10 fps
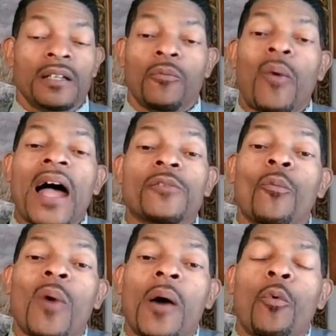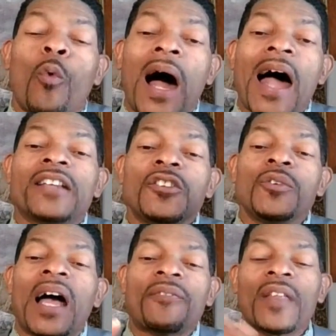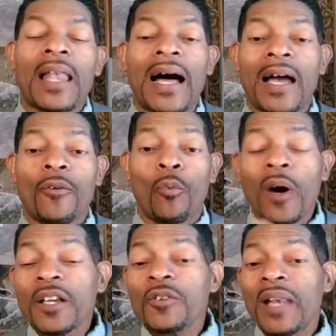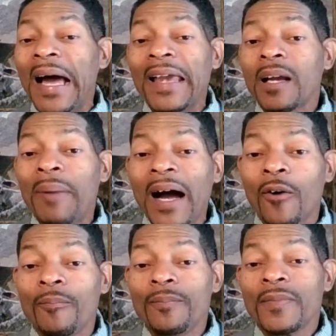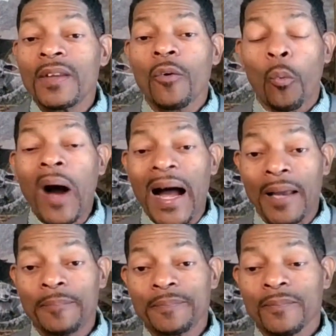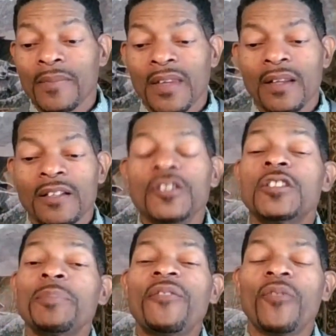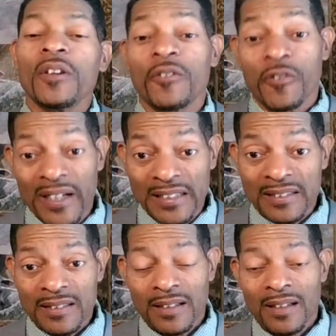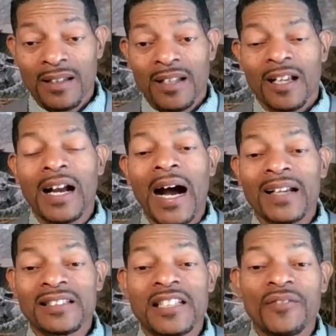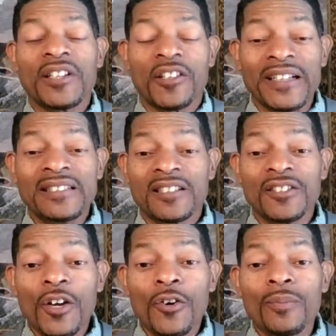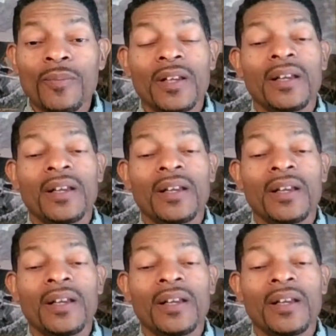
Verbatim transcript: Why, wh- why do you have to lie? What are you lying about? Why? You should be full of grace. God is giving grace to you,